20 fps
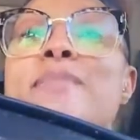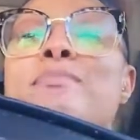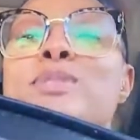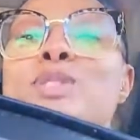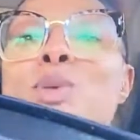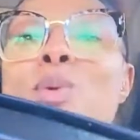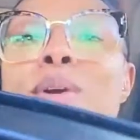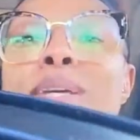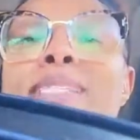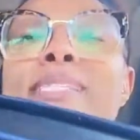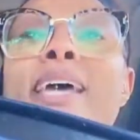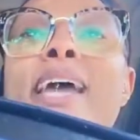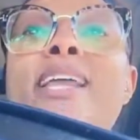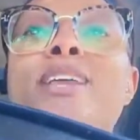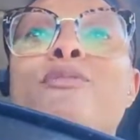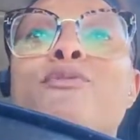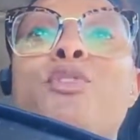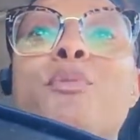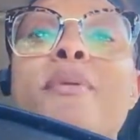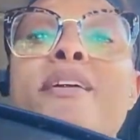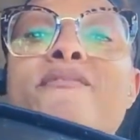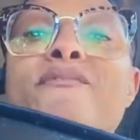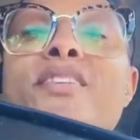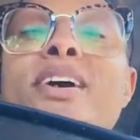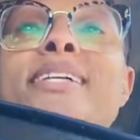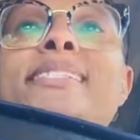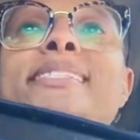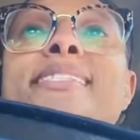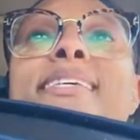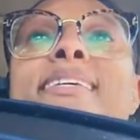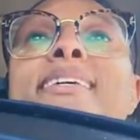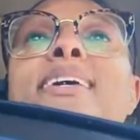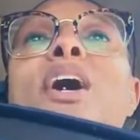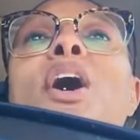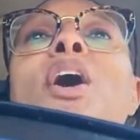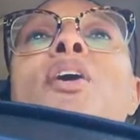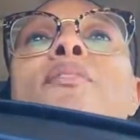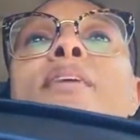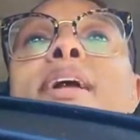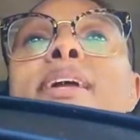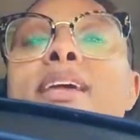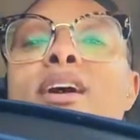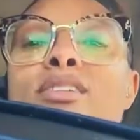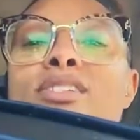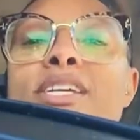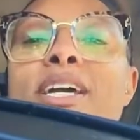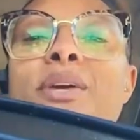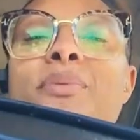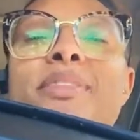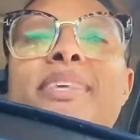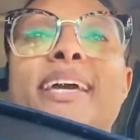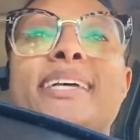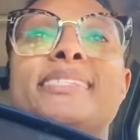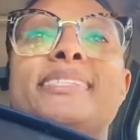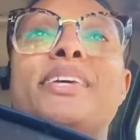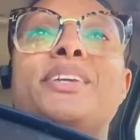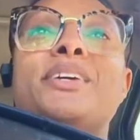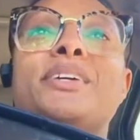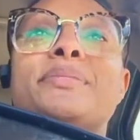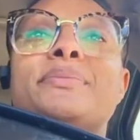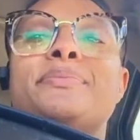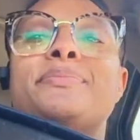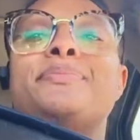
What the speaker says: I'm so excited for my foot. All right, I'll check with you guys later.